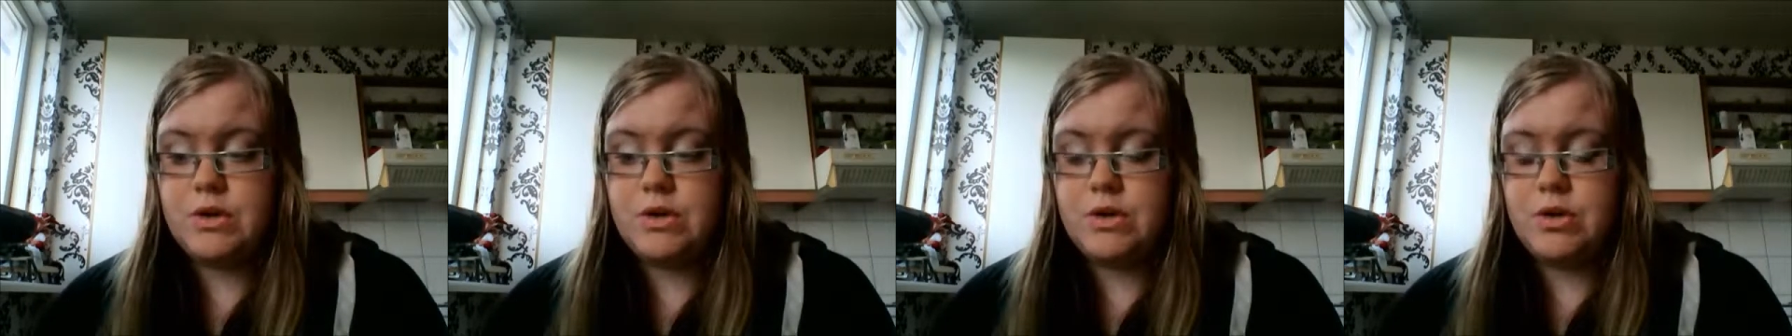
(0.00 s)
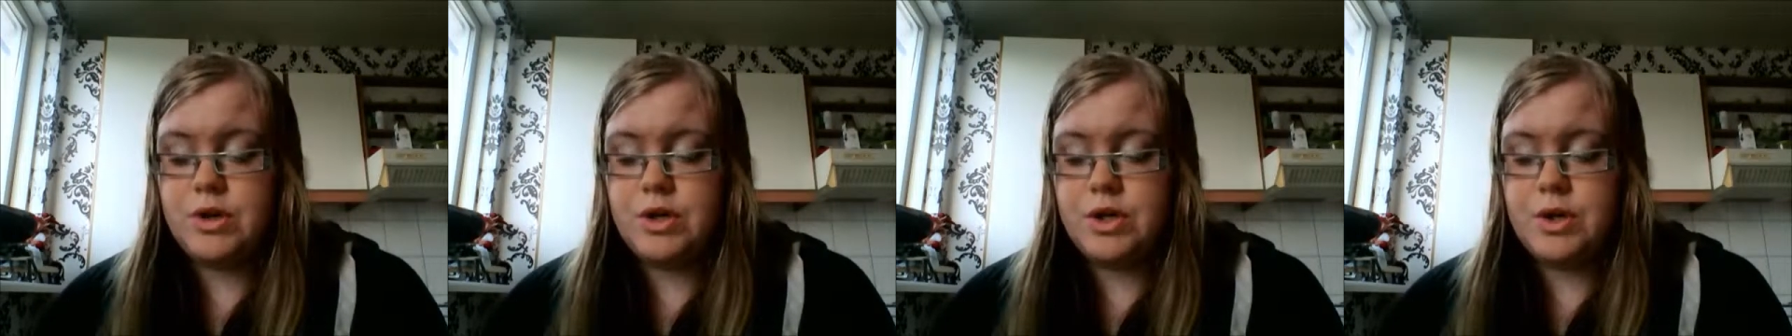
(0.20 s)

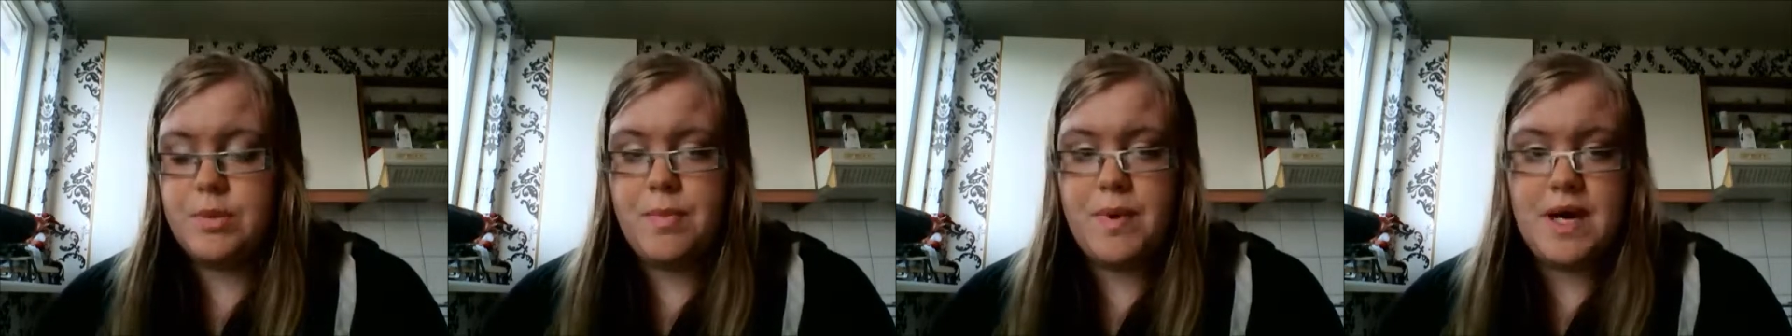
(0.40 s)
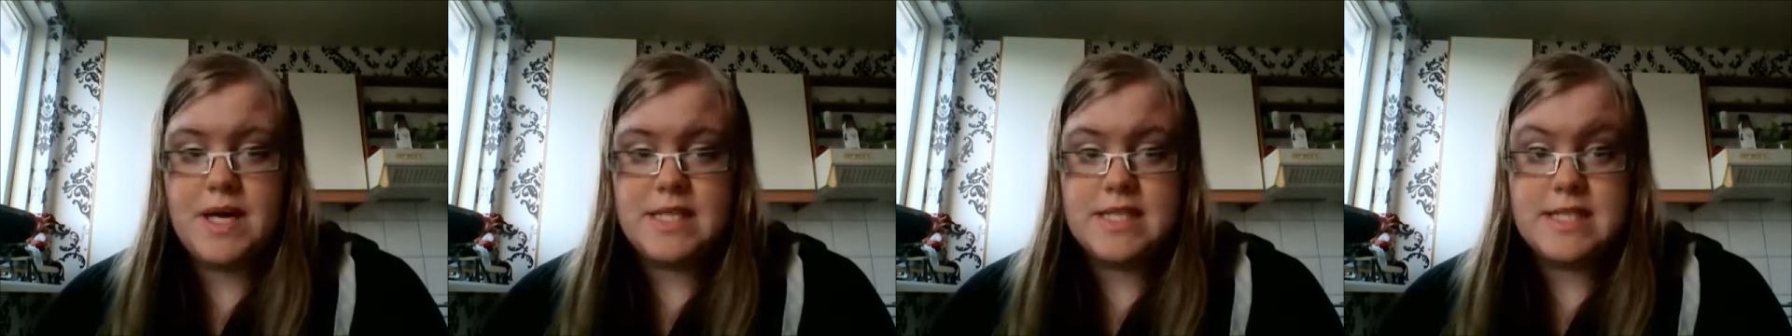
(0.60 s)
quarter
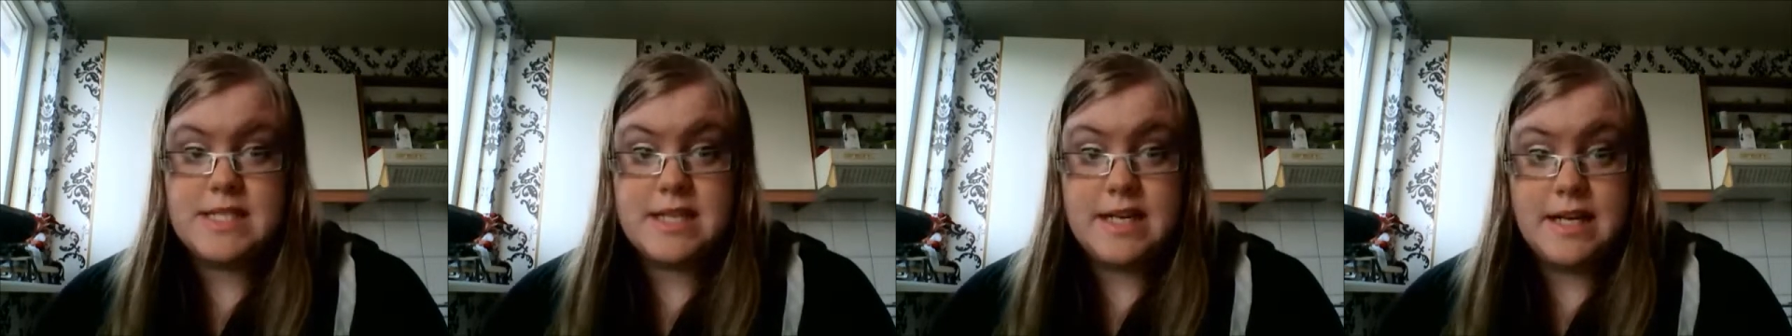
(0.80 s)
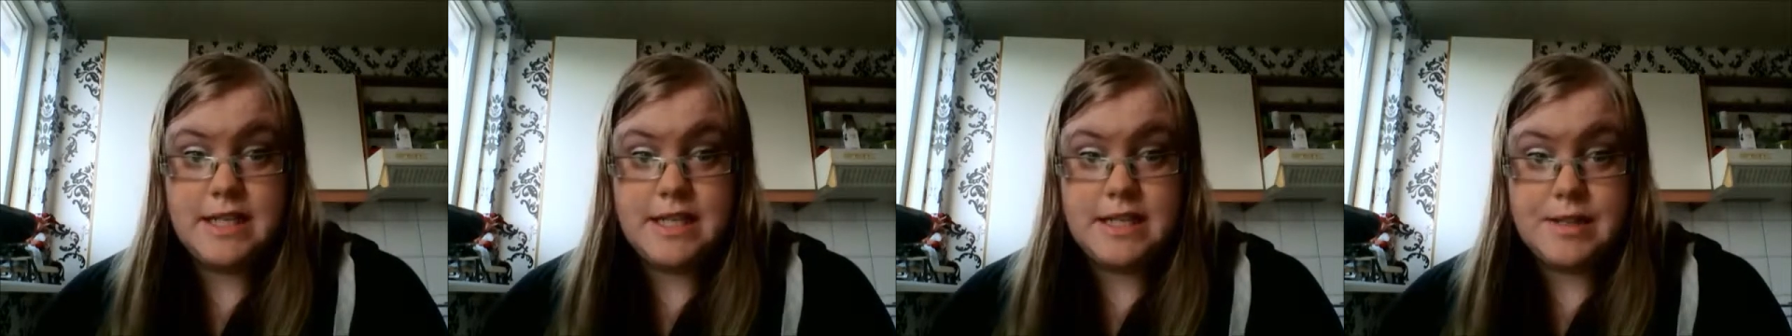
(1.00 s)
past
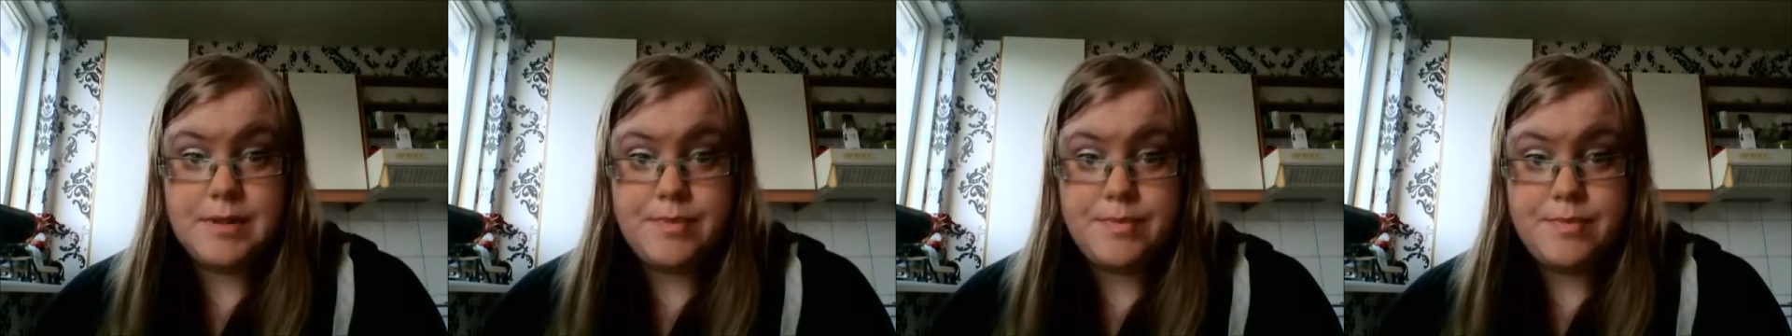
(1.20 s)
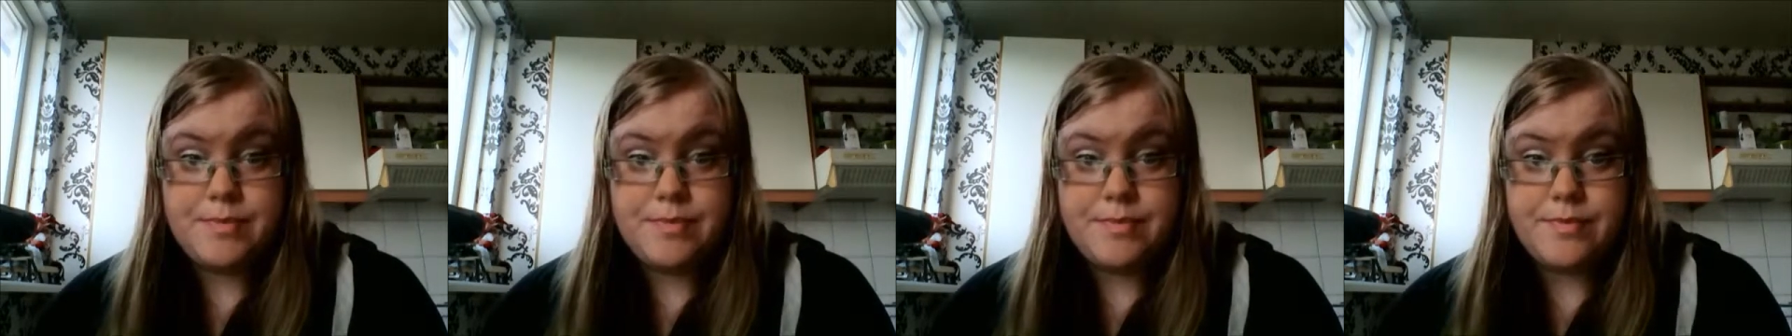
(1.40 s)
ten
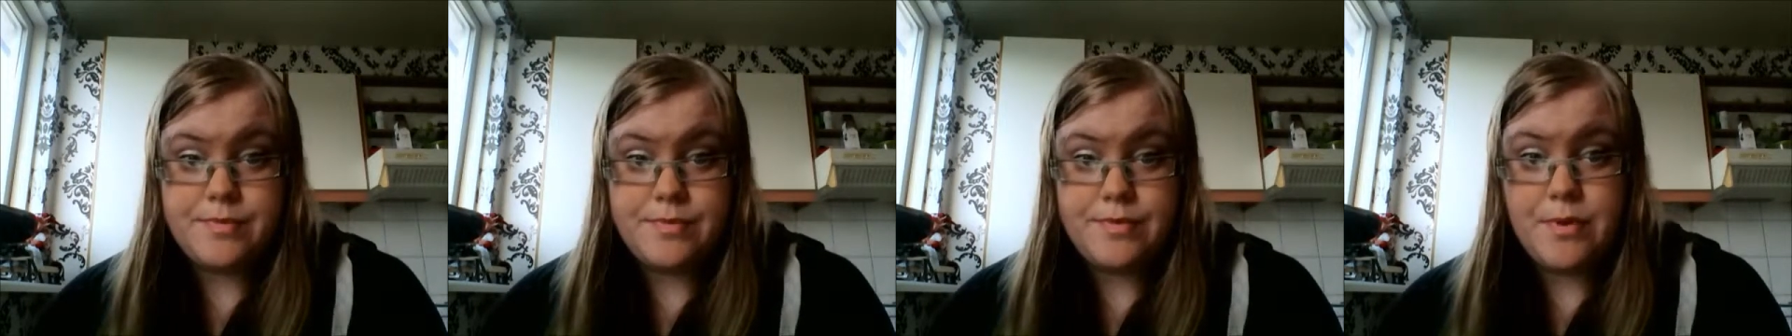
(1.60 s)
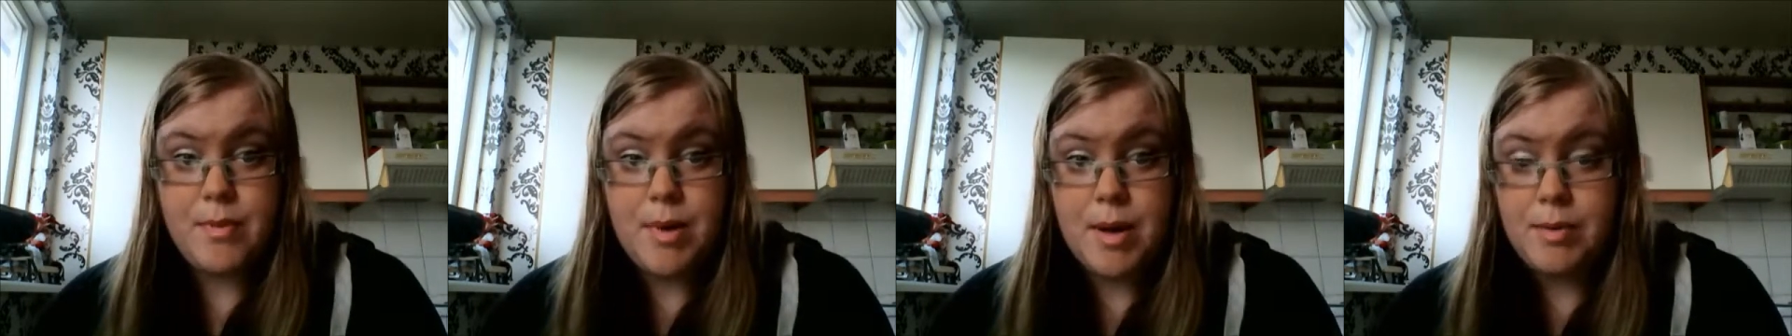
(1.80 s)

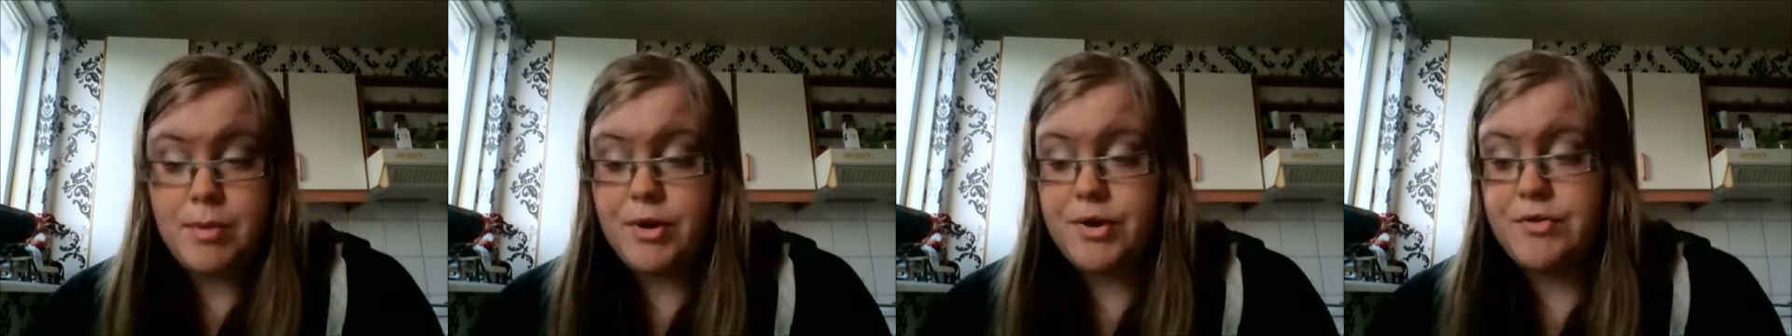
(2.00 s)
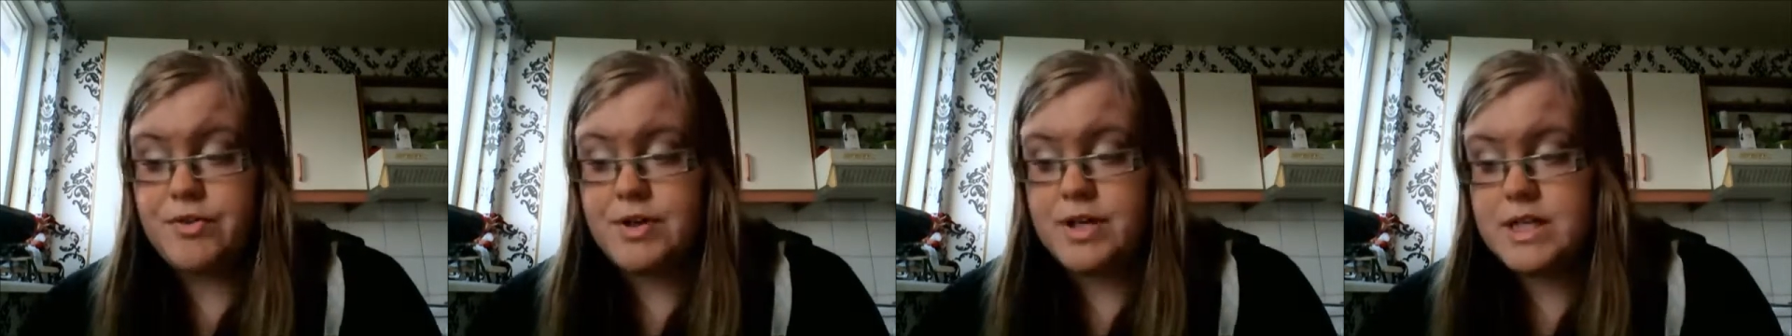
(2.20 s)
for my
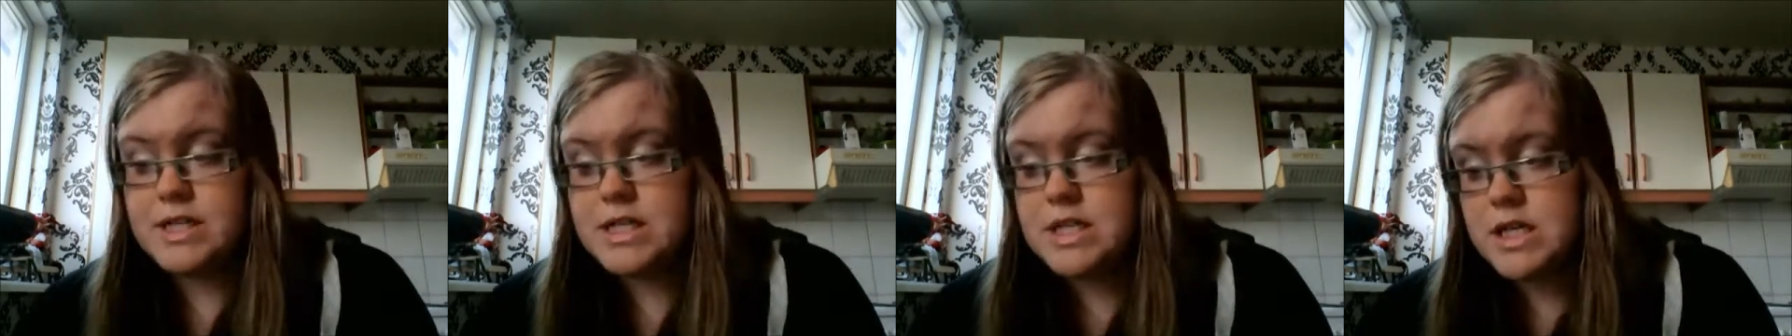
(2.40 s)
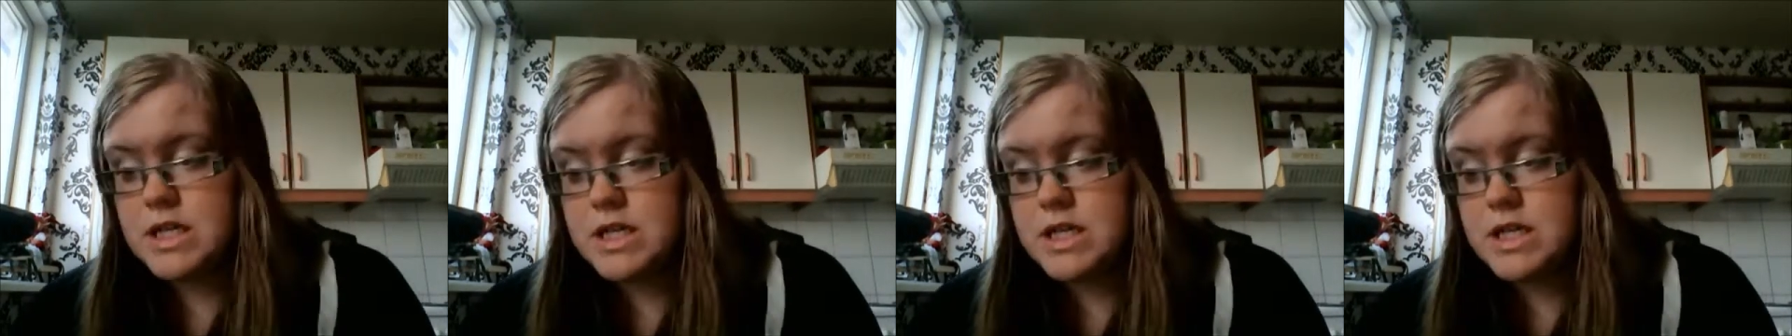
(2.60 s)
boyfriend.